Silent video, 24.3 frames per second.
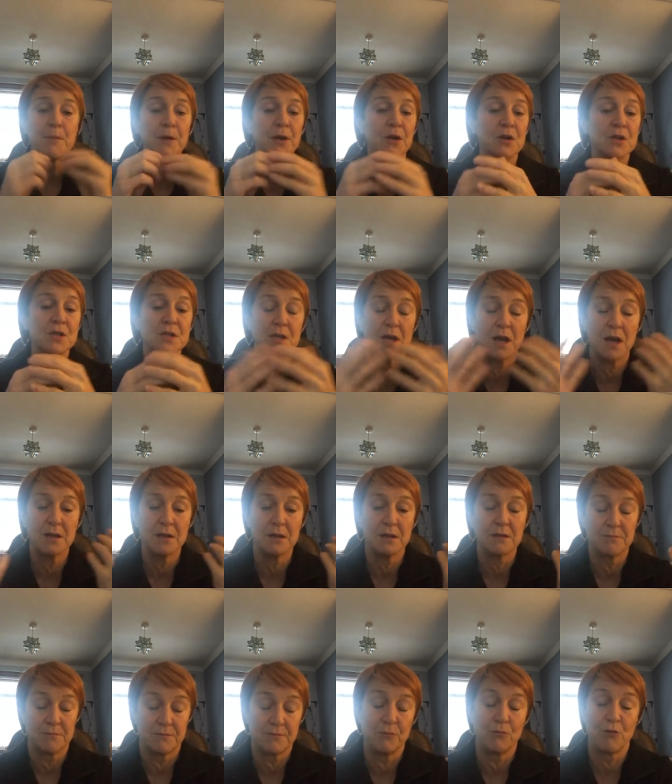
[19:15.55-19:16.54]
Because
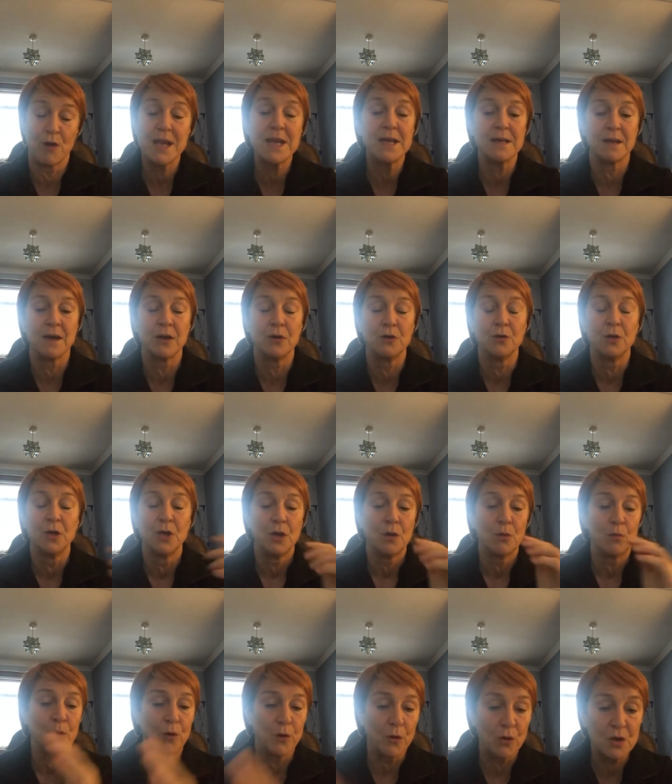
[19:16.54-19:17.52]
right now,
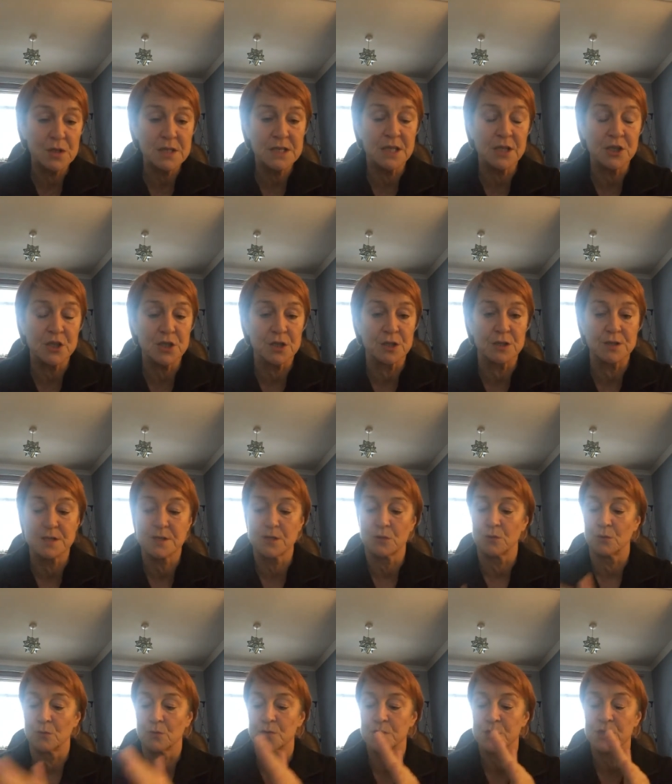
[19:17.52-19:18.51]
we're not teaching it in
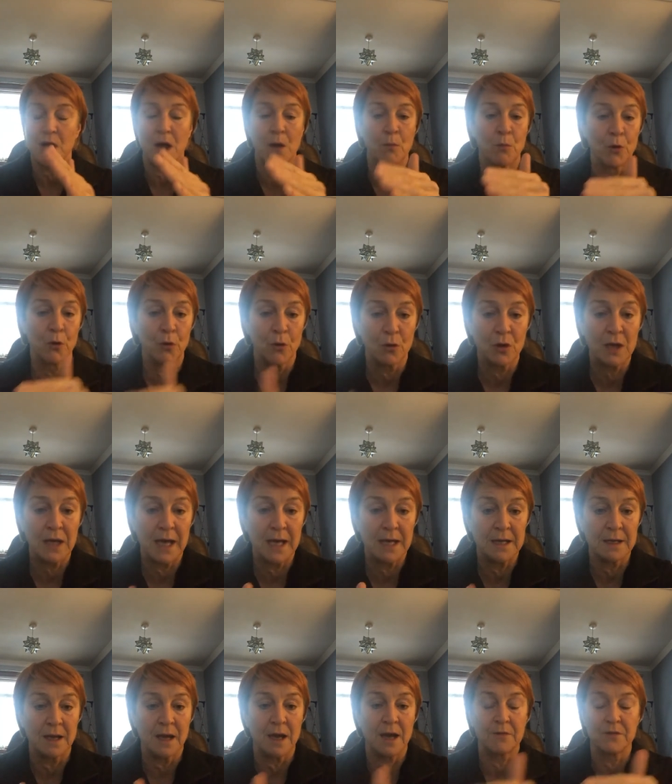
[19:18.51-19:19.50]
schools and we're not
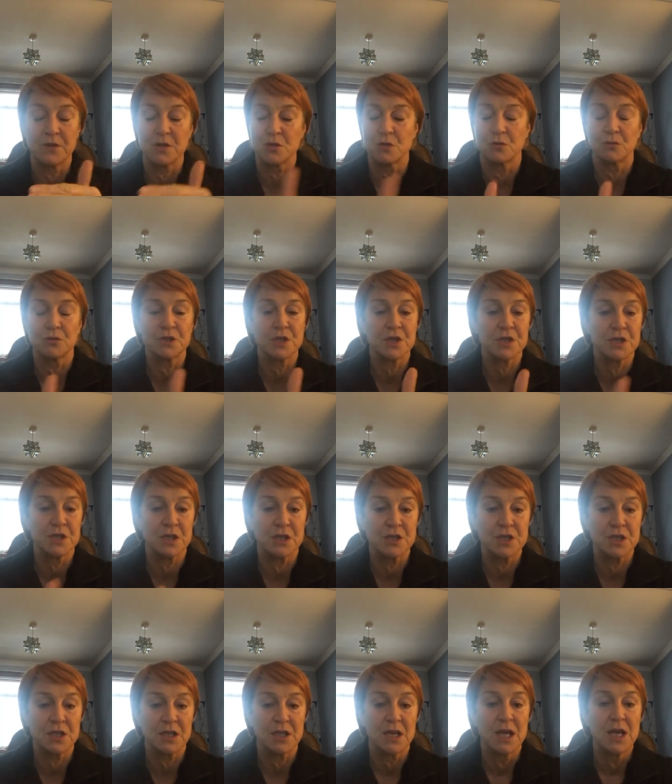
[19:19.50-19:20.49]
getting it at the doctor's
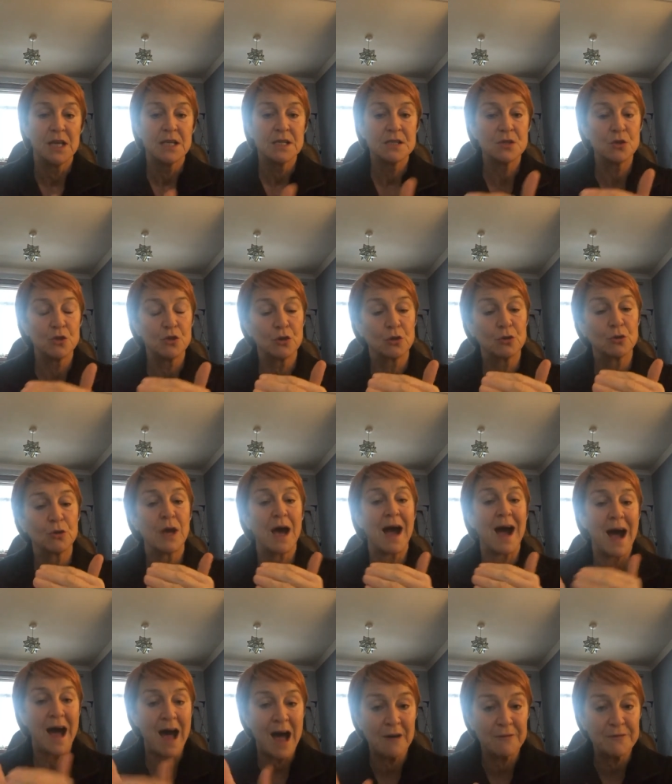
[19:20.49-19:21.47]
surgery. So you're going to
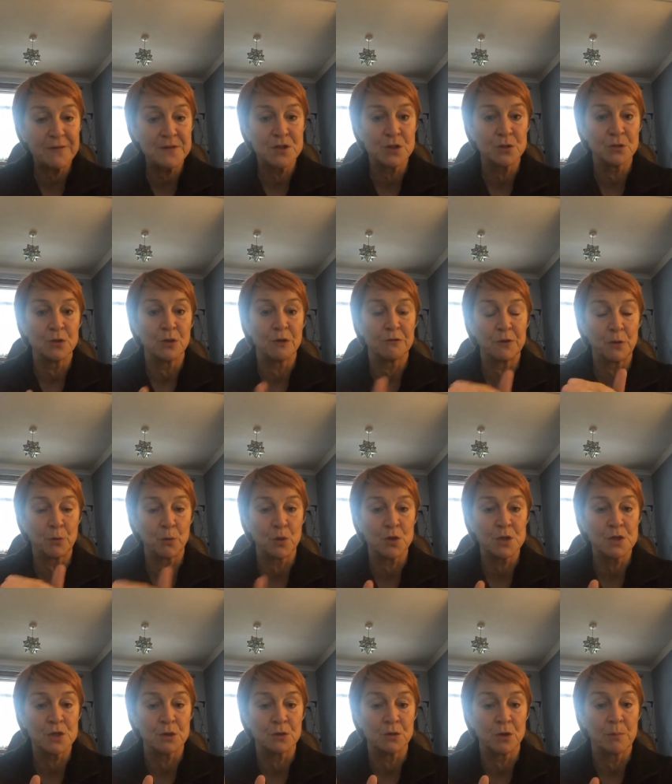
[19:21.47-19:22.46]
have to, if you
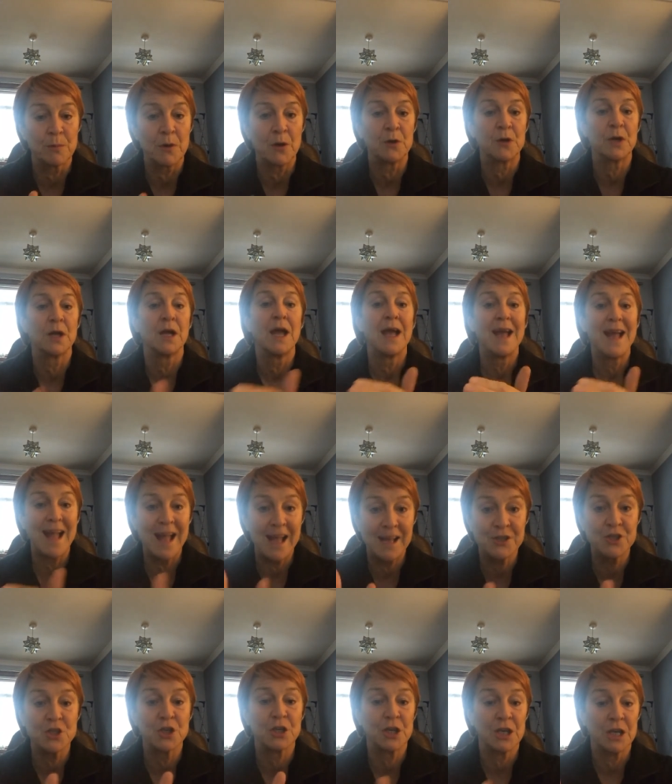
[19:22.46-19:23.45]
want to know about it,
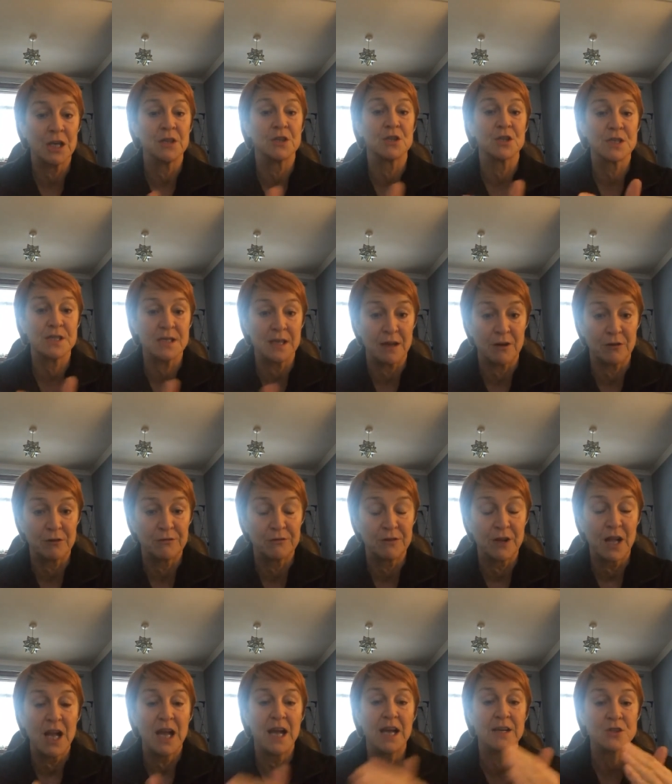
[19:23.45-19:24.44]
educate yourself.
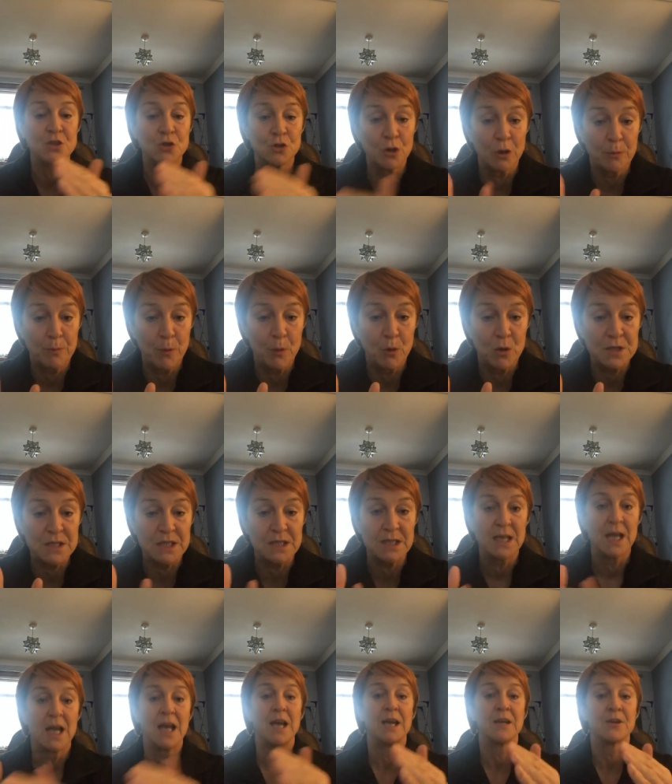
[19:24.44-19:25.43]
It's your
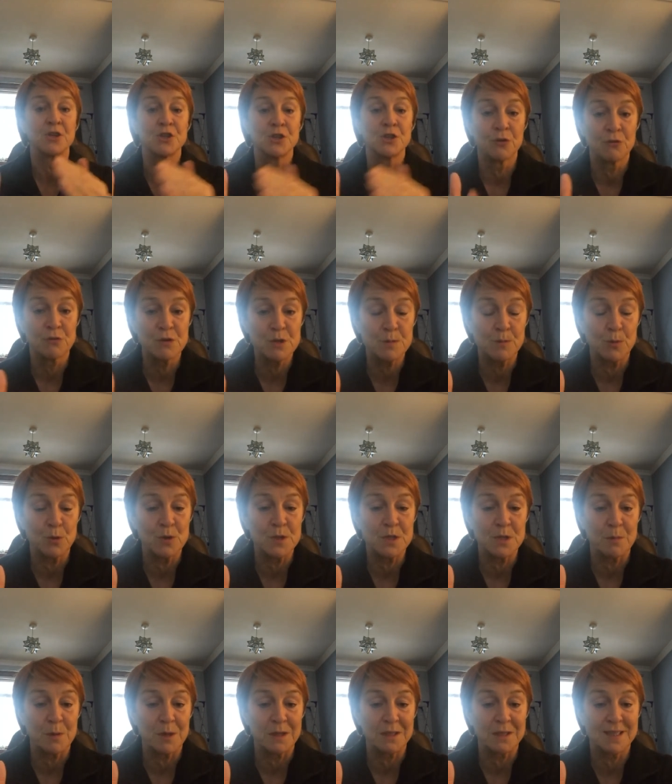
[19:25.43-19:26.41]
body, it's your
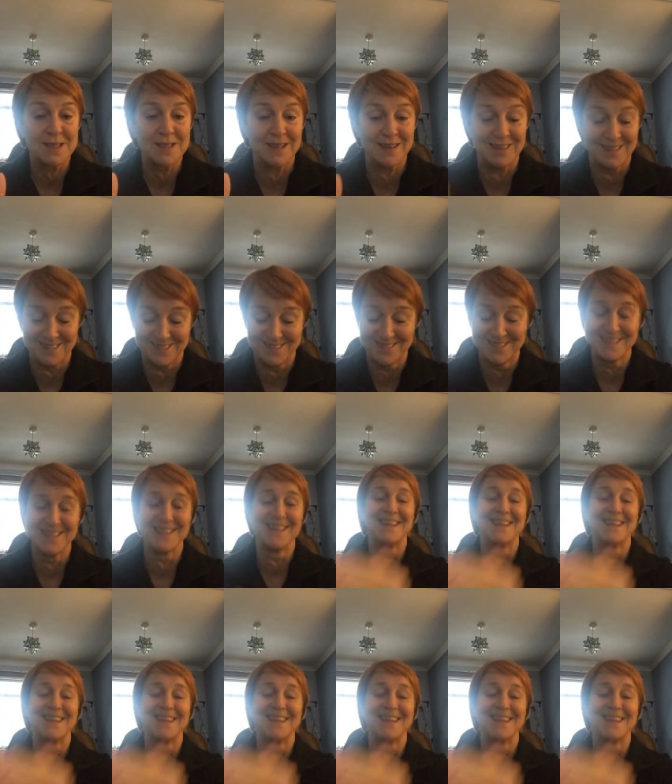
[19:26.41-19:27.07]
responsibility.